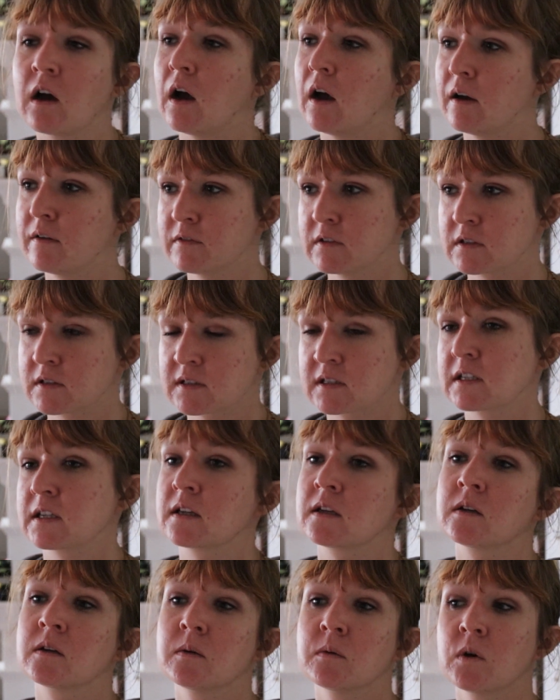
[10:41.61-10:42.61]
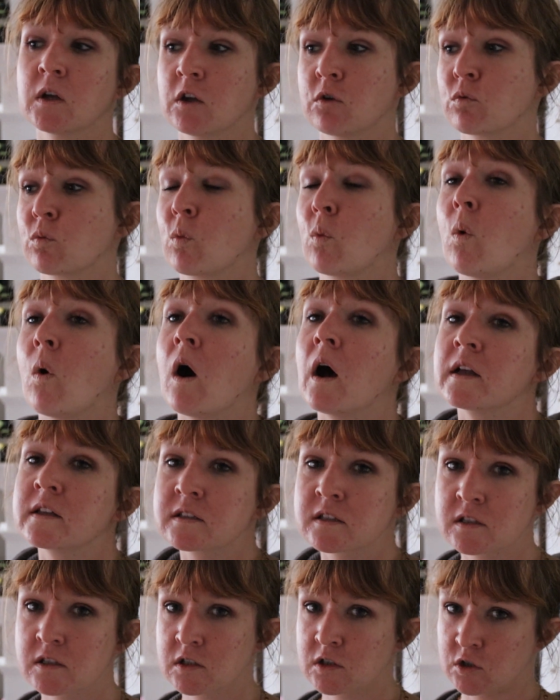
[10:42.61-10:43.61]
Obviously, it
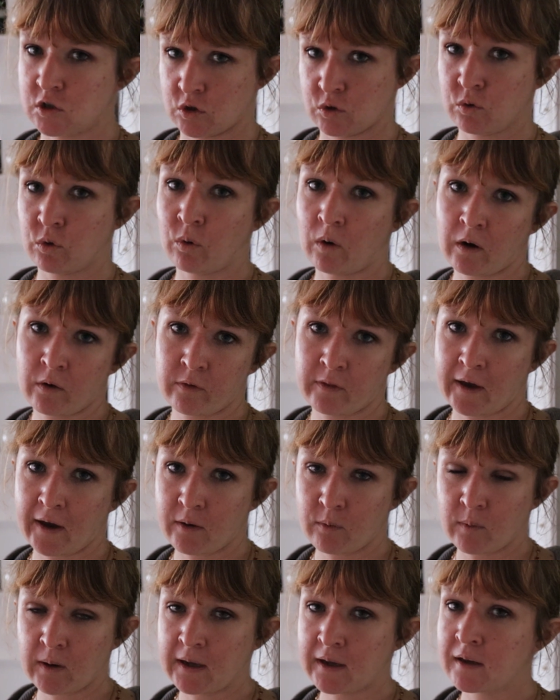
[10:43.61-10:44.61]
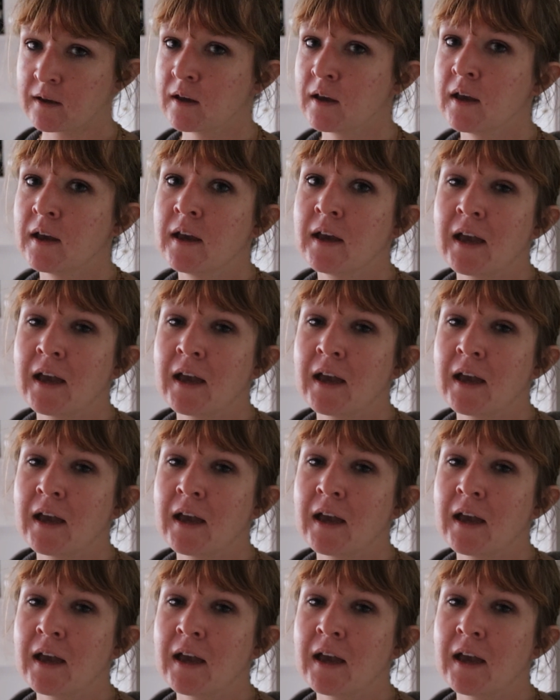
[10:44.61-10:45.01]
wants to grow that way.